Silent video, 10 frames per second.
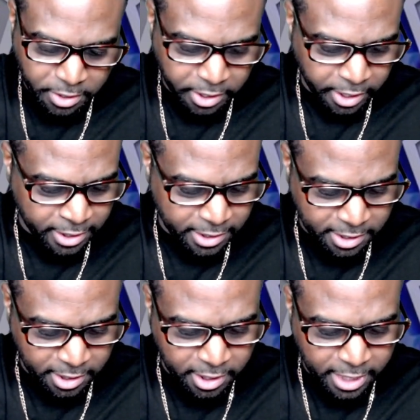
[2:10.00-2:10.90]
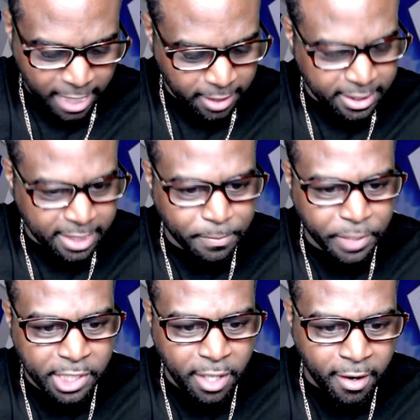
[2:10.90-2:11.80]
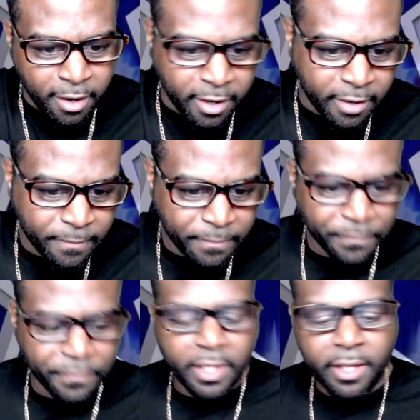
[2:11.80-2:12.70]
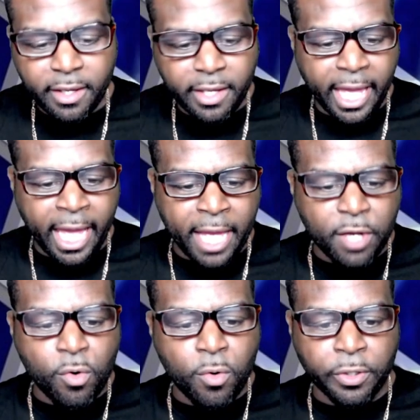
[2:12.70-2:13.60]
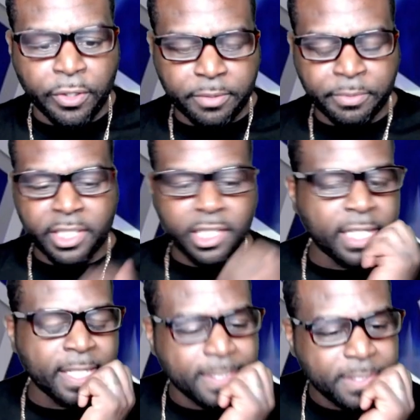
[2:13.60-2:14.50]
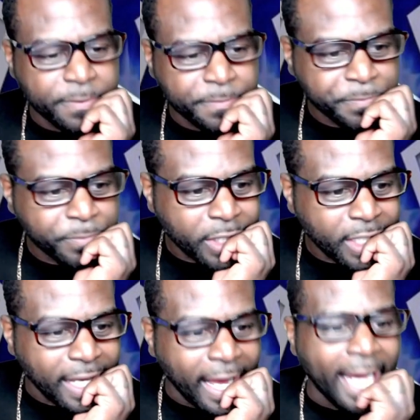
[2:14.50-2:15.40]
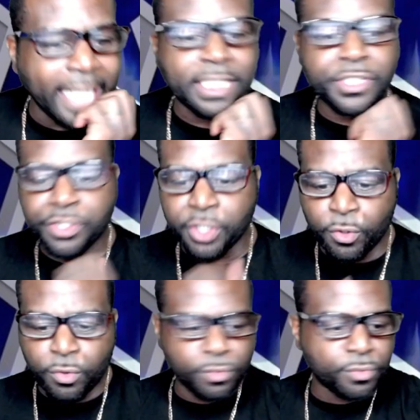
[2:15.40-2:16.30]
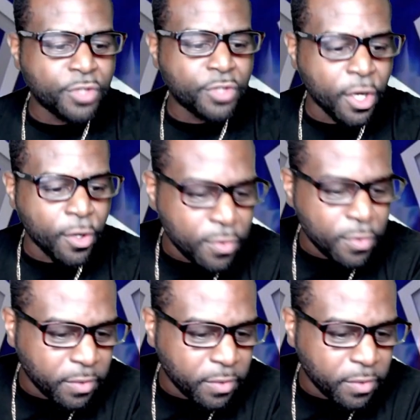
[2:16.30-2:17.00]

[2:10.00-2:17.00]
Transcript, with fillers: and see how deep we are at corner because I don't know.